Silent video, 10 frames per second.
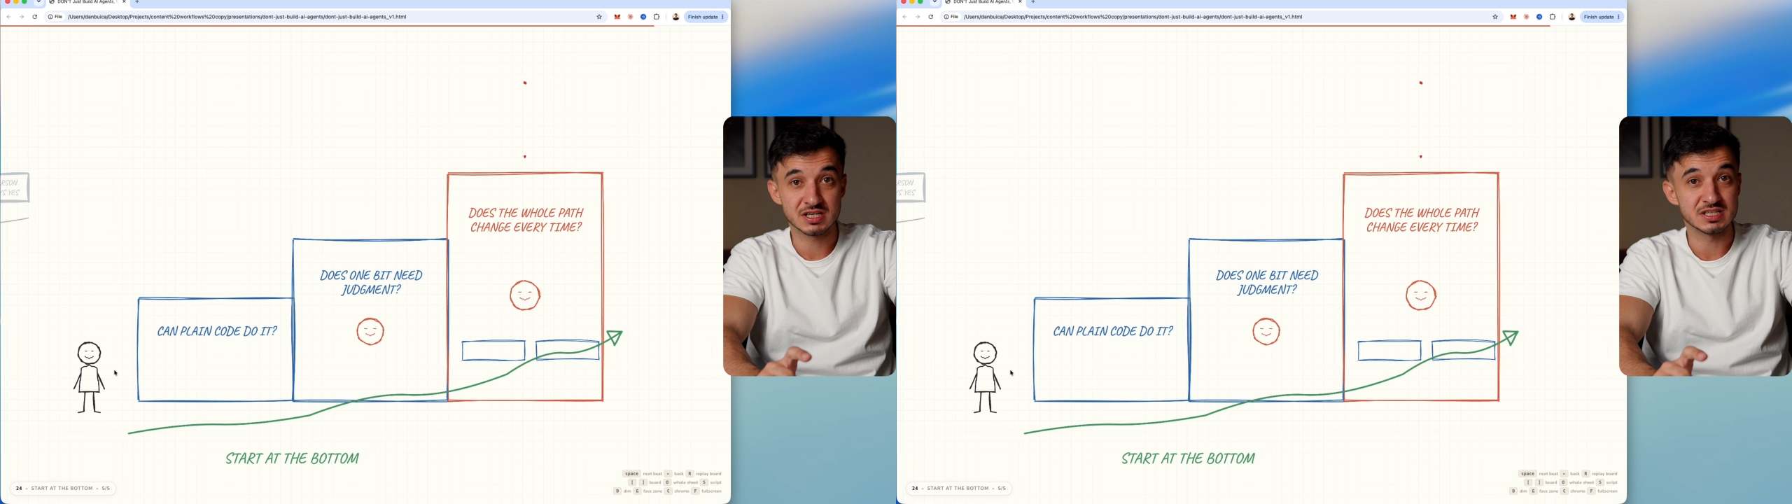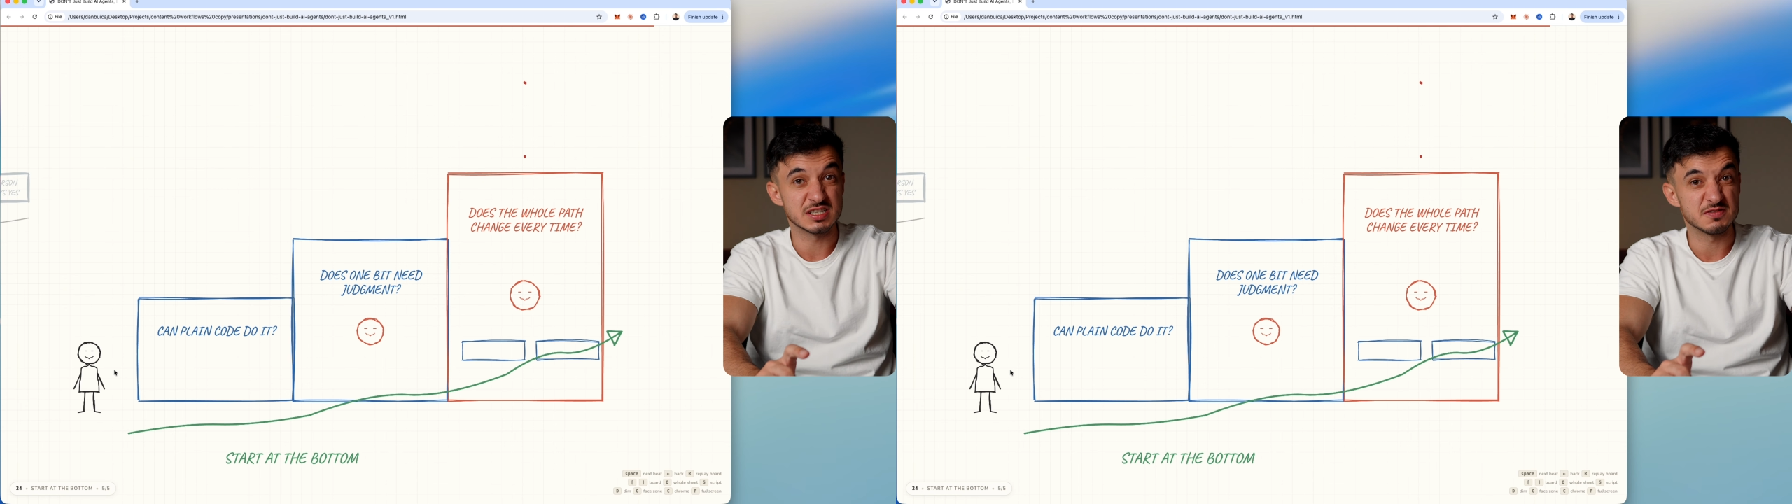
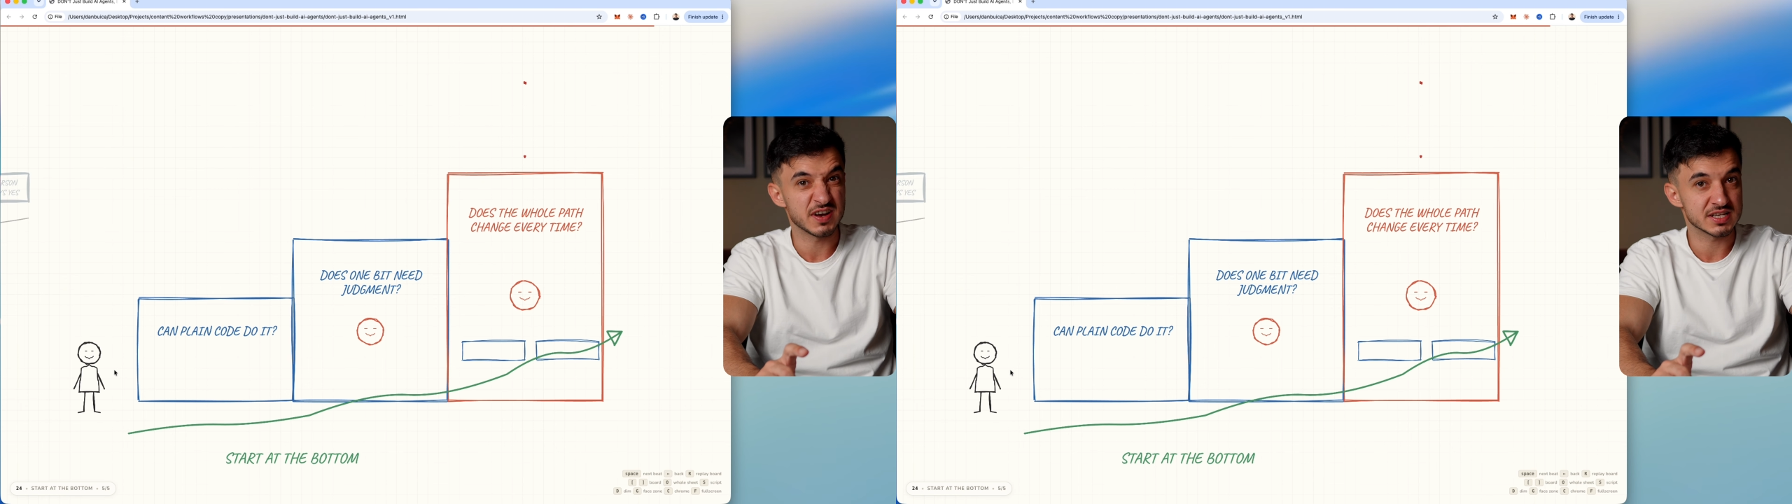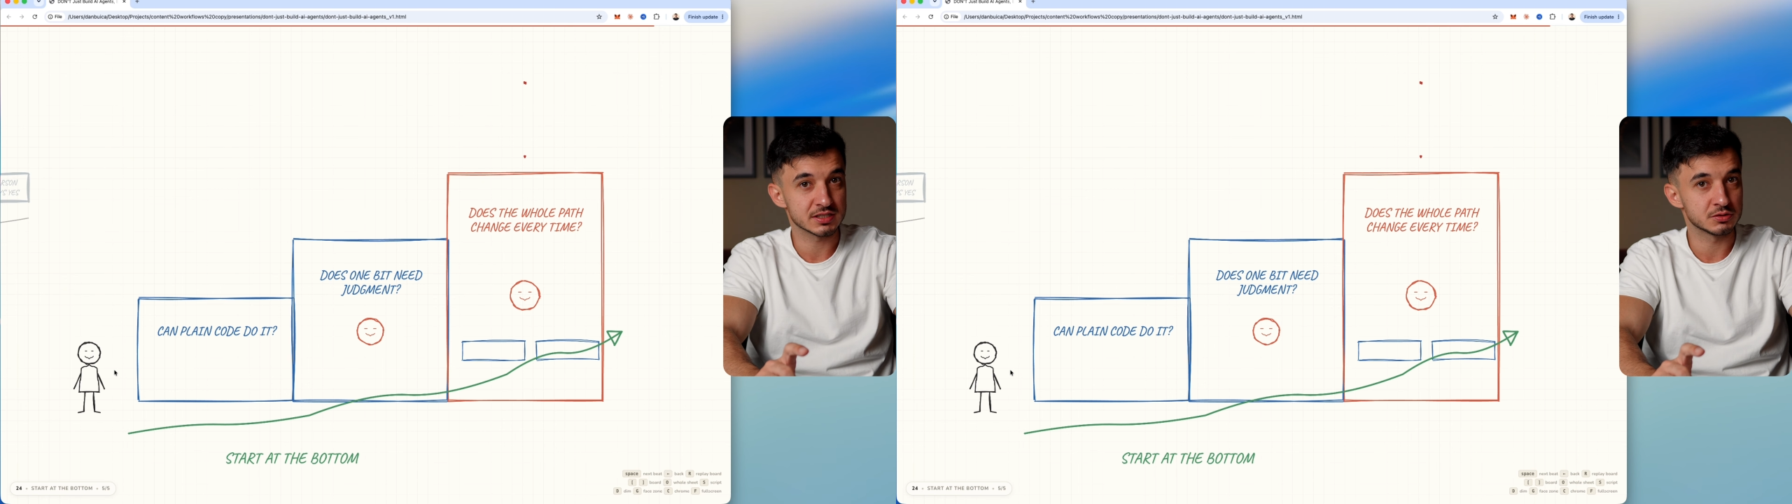because it's
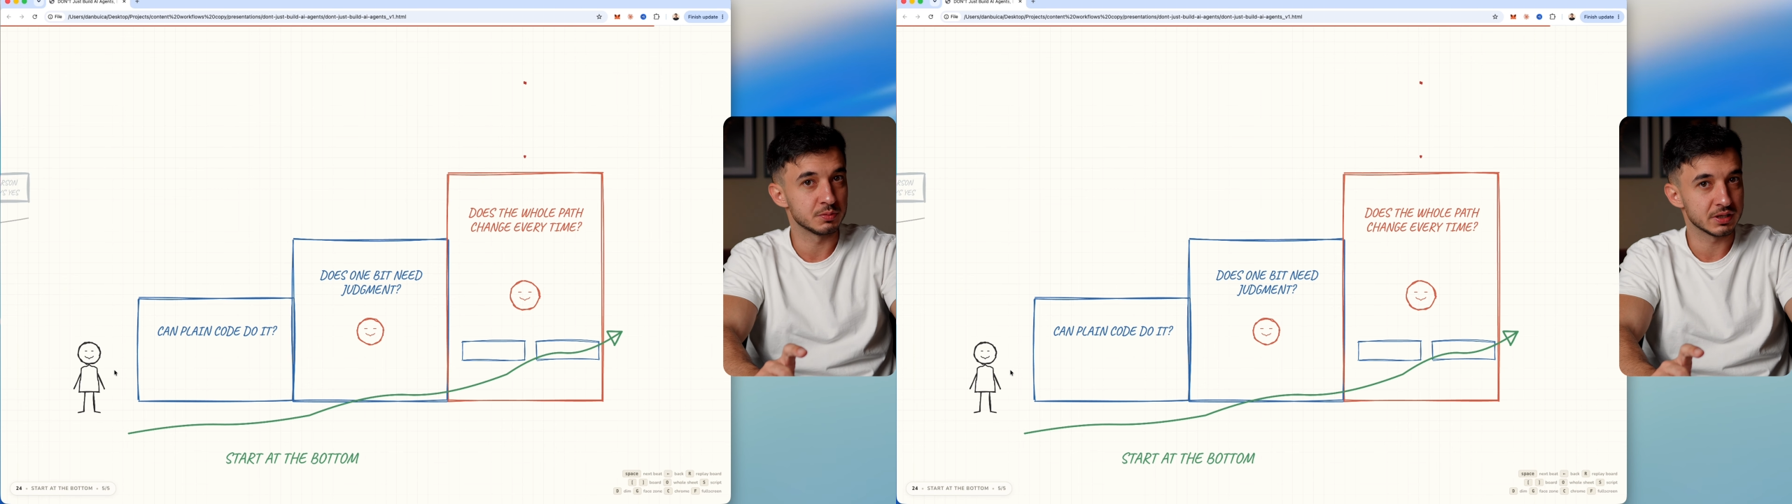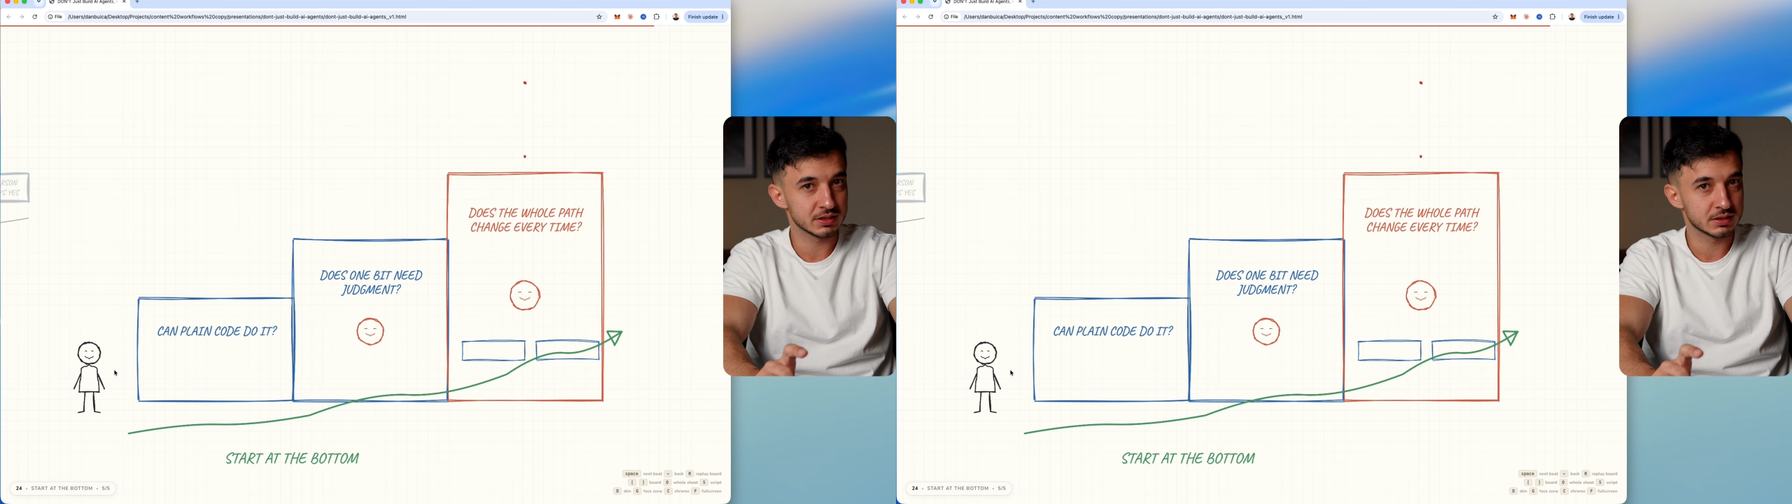faster to
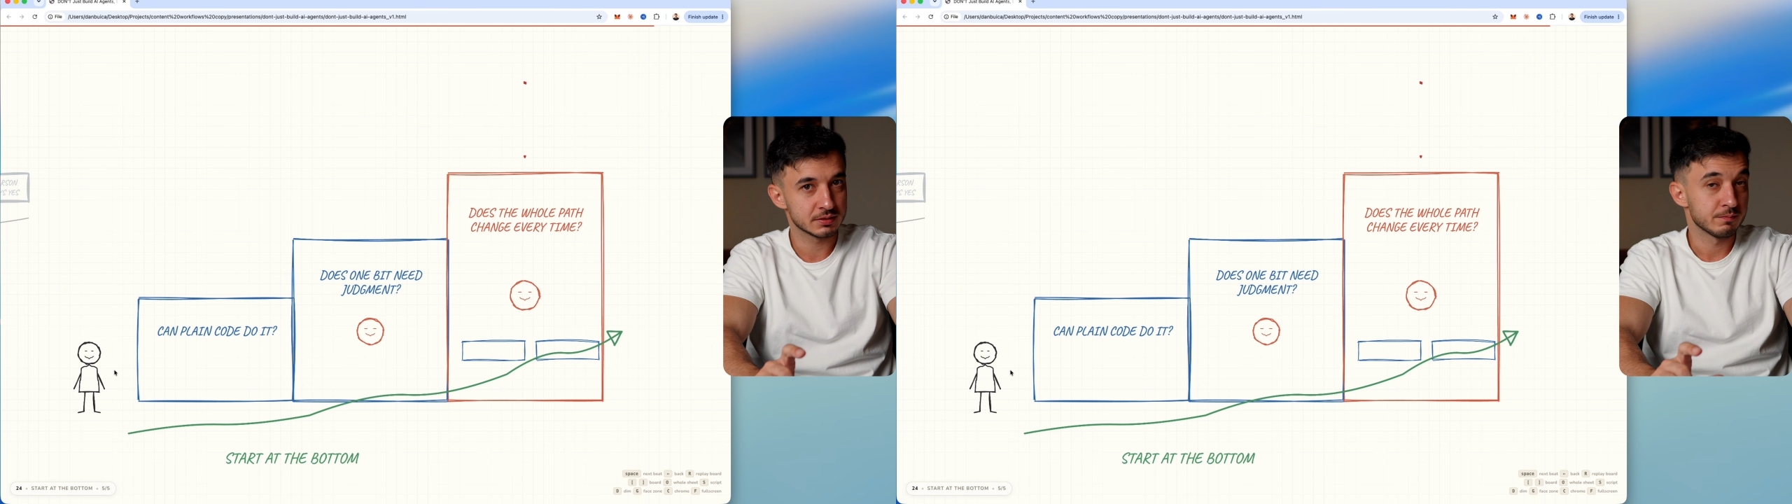build.